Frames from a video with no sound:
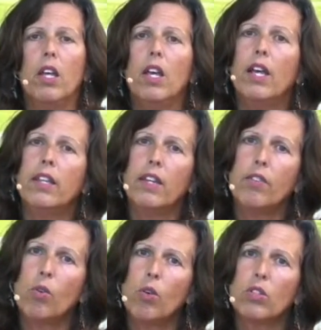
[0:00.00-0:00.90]
And then,
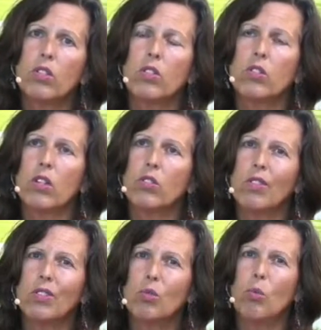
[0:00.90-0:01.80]
of course, there is also
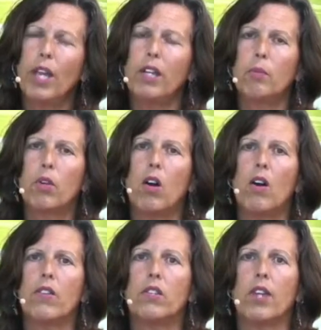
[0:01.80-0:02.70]
this wake-up
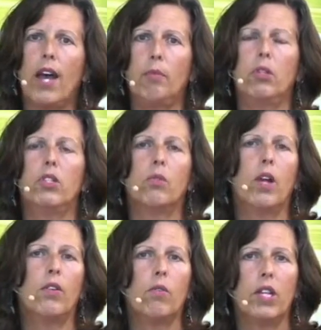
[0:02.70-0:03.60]
call that's happened
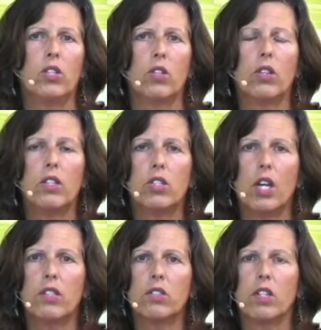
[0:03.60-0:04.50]
around racial
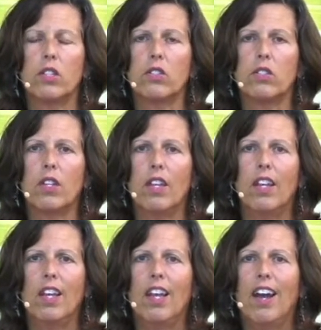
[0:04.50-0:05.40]
injustice.
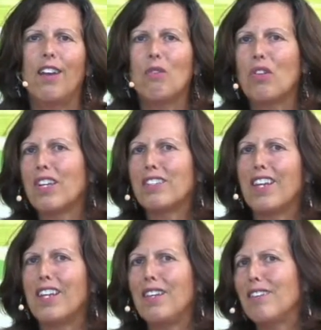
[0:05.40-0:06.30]
I don't think it's
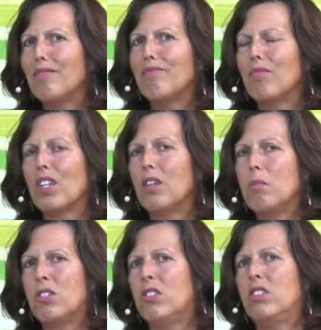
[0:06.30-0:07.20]
any really
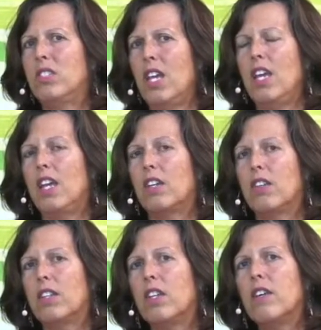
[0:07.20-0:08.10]
mistake
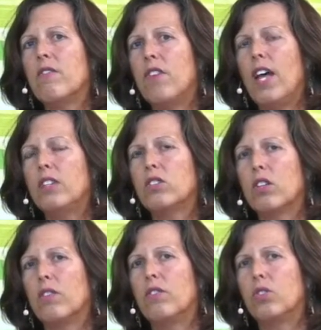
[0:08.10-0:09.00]
that the events
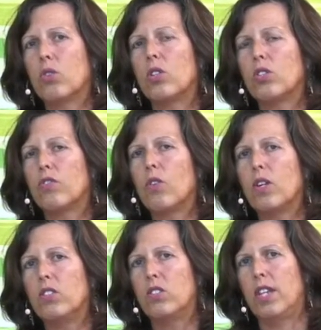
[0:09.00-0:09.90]
of George
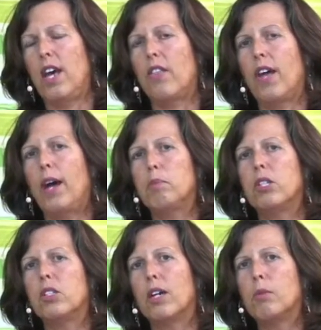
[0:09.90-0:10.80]
Floyd's death
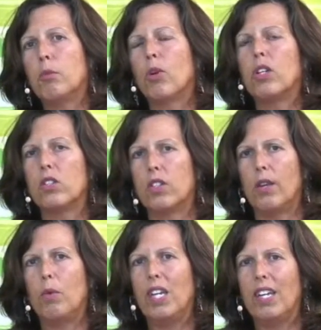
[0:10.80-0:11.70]
happened on Memorial
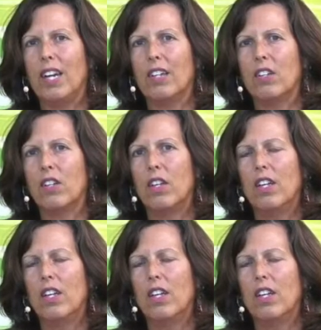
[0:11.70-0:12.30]
Day weekend.